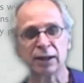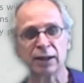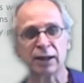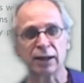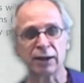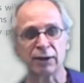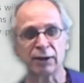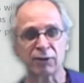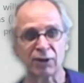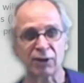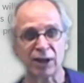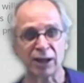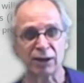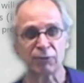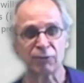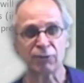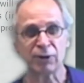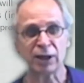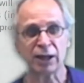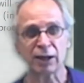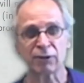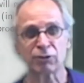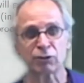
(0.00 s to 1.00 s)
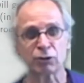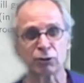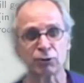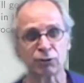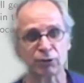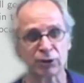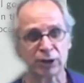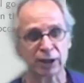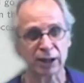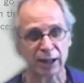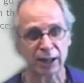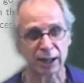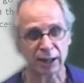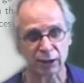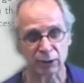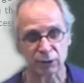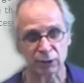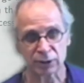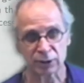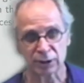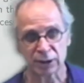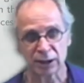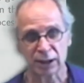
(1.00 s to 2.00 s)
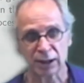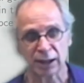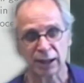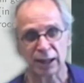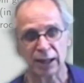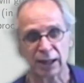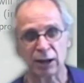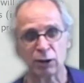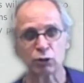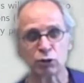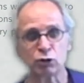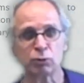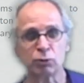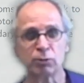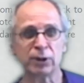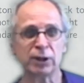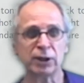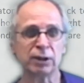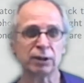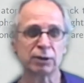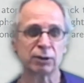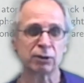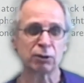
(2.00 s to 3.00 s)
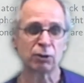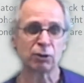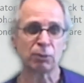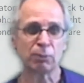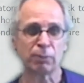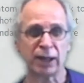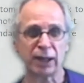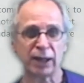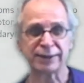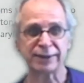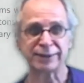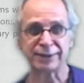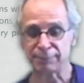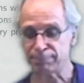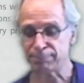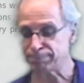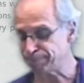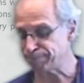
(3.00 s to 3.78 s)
And then we have to figure out how do we combine them,